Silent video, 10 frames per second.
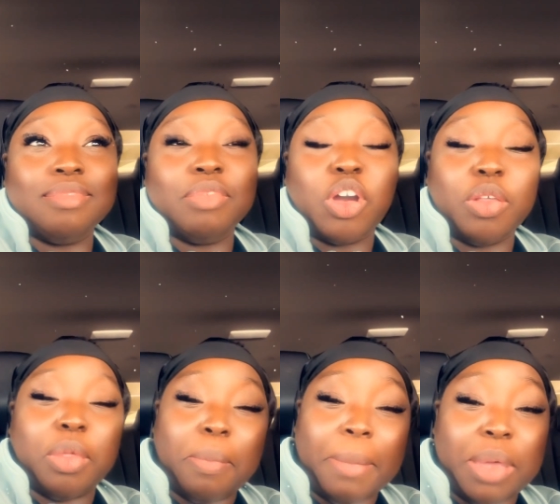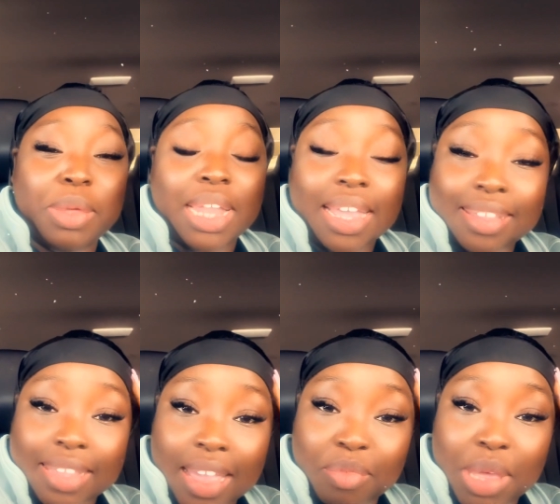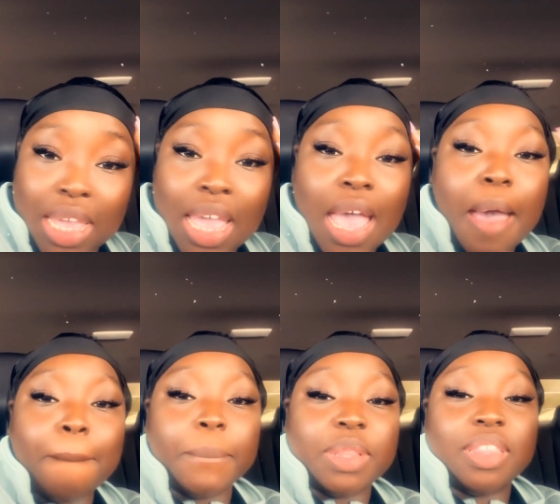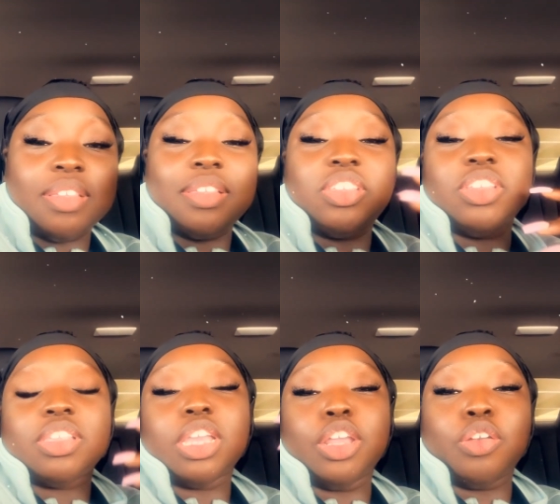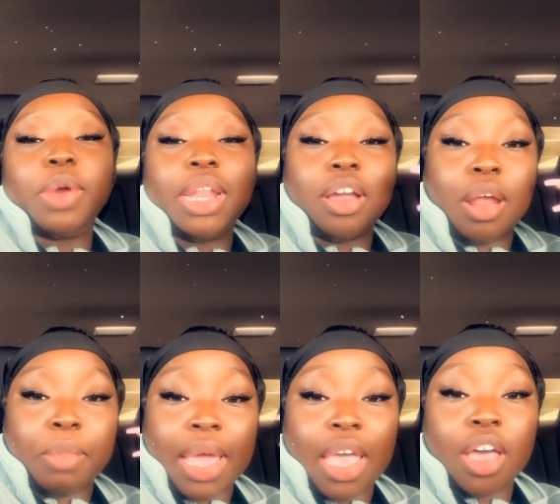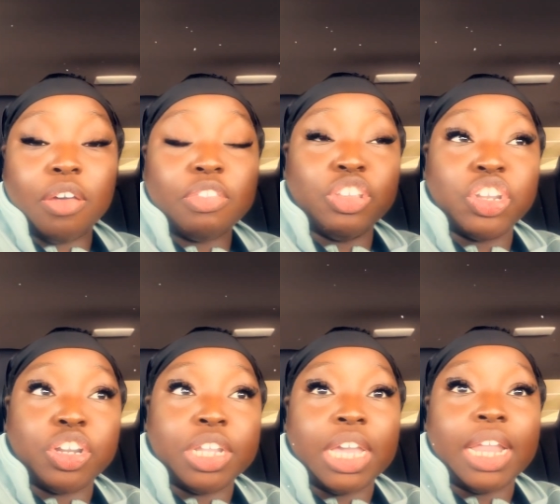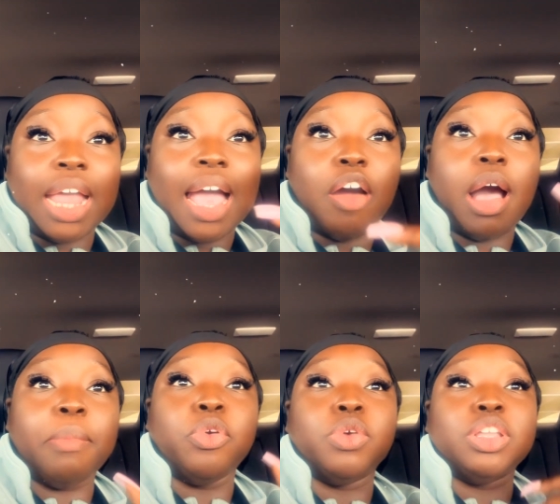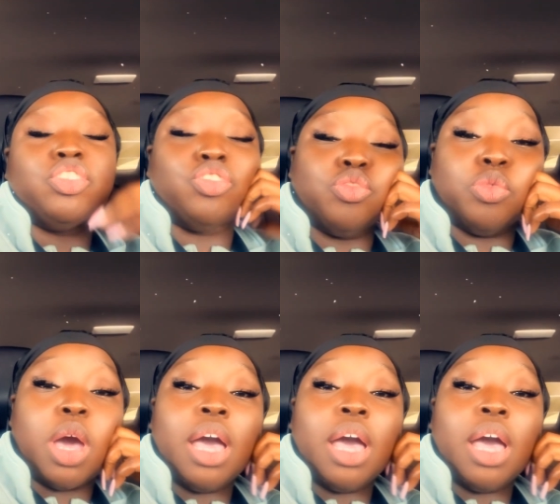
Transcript: or the maybe last segment, but this is just iterating on my health journey and how I'm going to